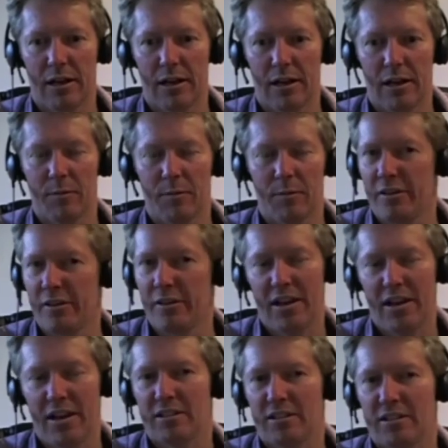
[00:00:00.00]
And the fact is,
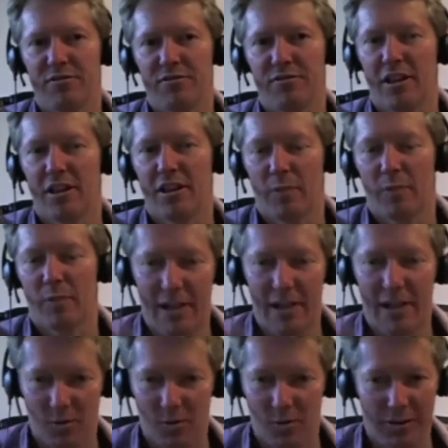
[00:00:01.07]
even though we're now
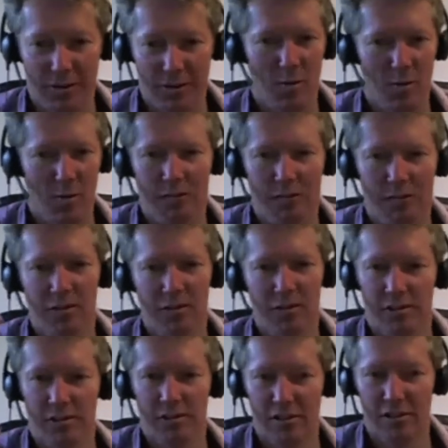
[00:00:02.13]
calling it mindfulness and
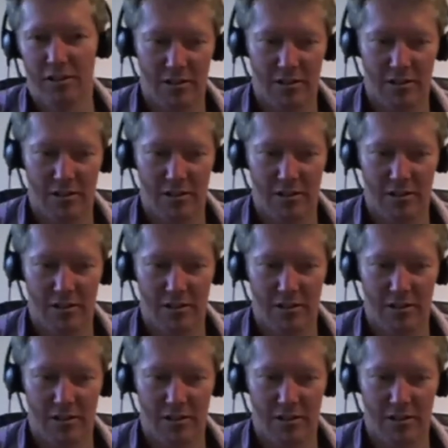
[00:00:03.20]
it's,